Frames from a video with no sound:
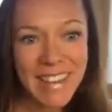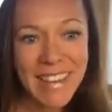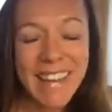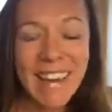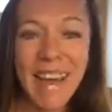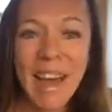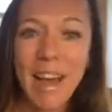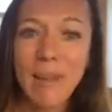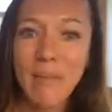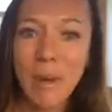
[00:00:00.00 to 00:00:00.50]

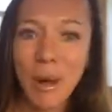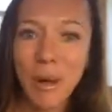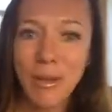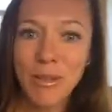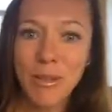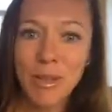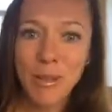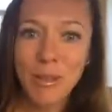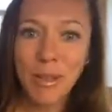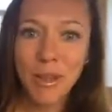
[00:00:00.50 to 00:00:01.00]
I'm
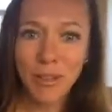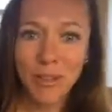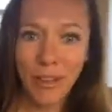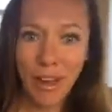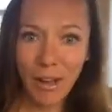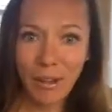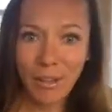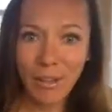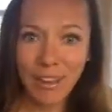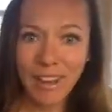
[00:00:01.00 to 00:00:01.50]
also the
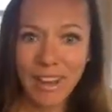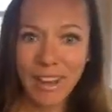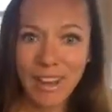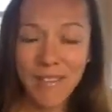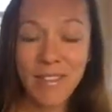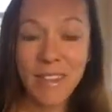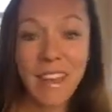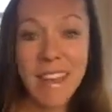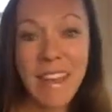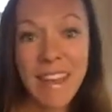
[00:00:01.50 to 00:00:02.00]
founder of
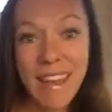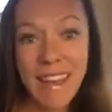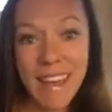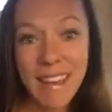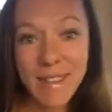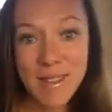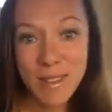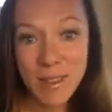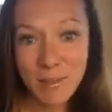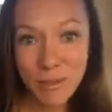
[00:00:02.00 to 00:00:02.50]
the Kick
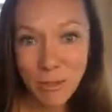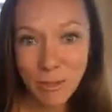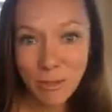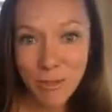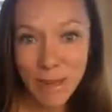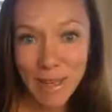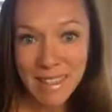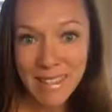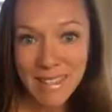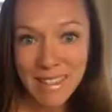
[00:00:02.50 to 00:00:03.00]
Cancer Movement,
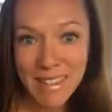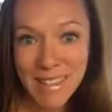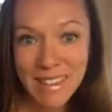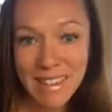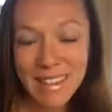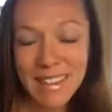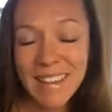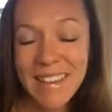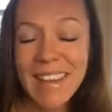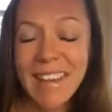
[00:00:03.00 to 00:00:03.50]

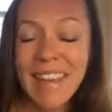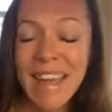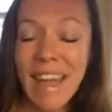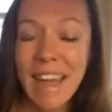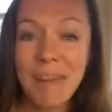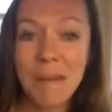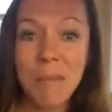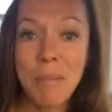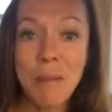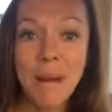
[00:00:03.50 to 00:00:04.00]
and I'm
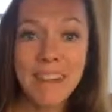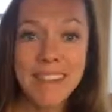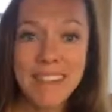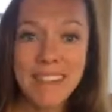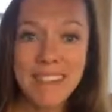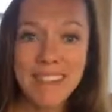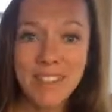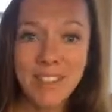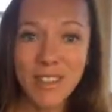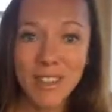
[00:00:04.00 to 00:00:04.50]
a
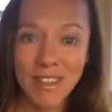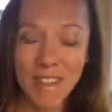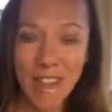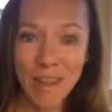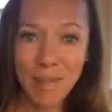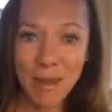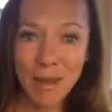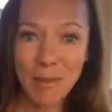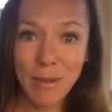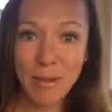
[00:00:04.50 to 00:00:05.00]
presidential
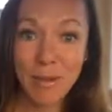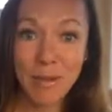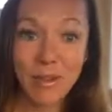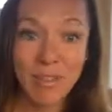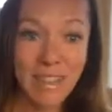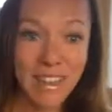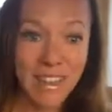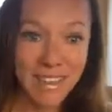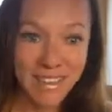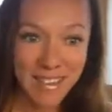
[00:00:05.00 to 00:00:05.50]
diamond with
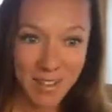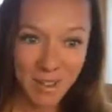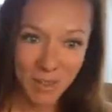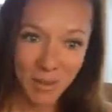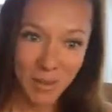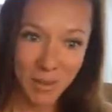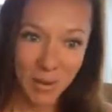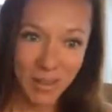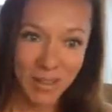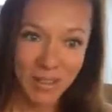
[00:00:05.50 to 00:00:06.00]
doTERRA Essential
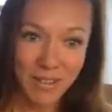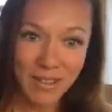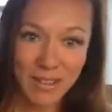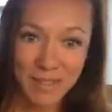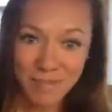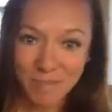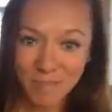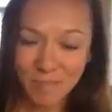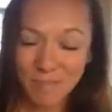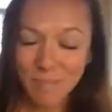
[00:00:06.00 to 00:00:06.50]
Oils.
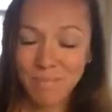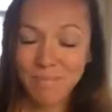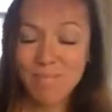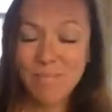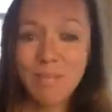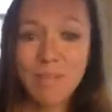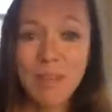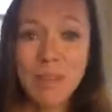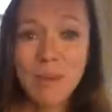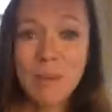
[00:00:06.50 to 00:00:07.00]

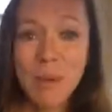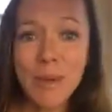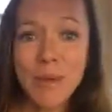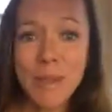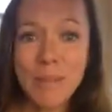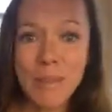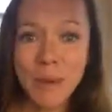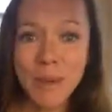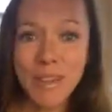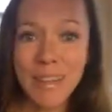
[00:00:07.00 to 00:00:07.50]
Most
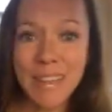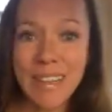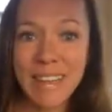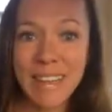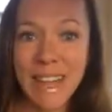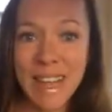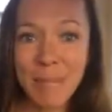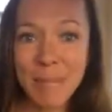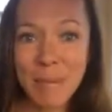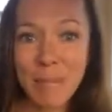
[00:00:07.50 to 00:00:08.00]
importantly,
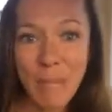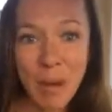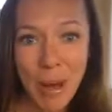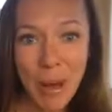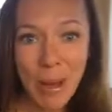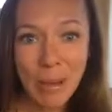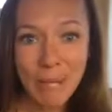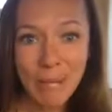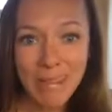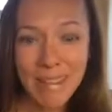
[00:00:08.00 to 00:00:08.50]
I'm a
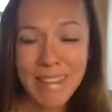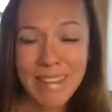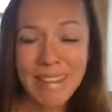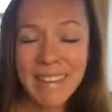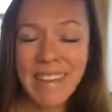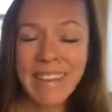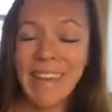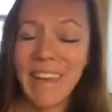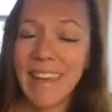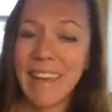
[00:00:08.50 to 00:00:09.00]
mom
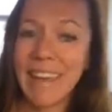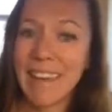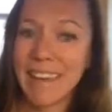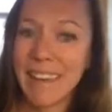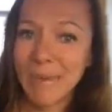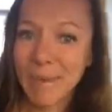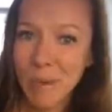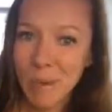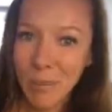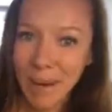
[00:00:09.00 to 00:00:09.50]
and I'm
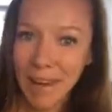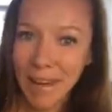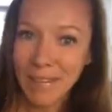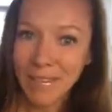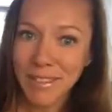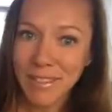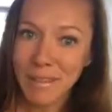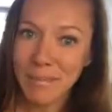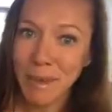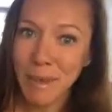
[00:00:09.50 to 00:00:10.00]
a wife
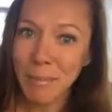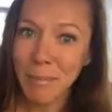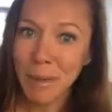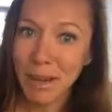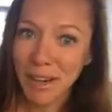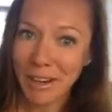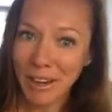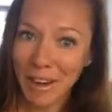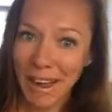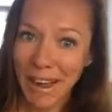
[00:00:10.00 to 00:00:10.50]
to my
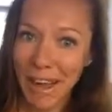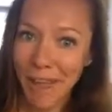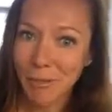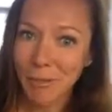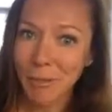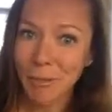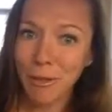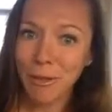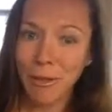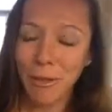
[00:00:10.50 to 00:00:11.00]
better half.
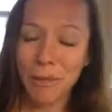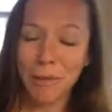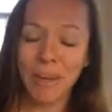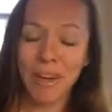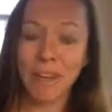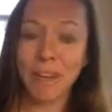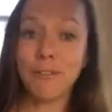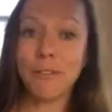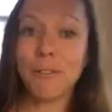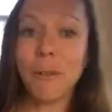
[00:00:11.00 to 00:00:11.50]
We've been
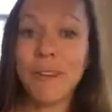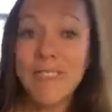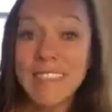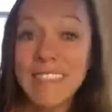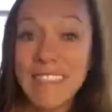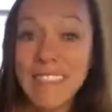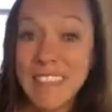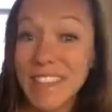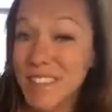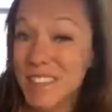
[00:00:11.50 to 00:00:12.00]
married
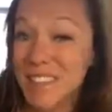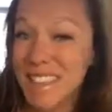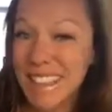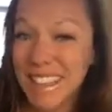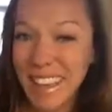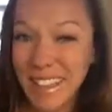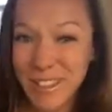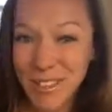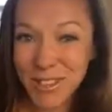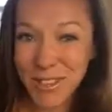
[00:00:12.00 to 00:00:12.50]
14 years
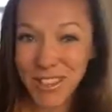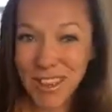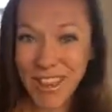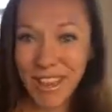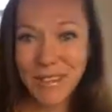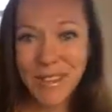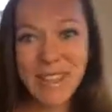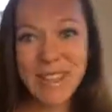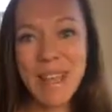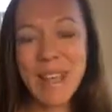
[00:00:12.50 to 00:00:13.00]
yesterday. We
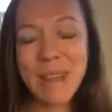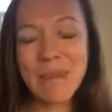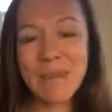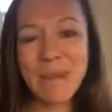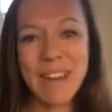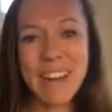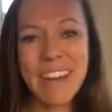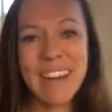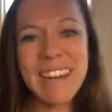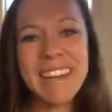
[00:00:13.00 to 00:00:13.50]

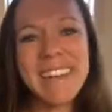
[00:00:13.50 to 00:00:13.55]
celebrated.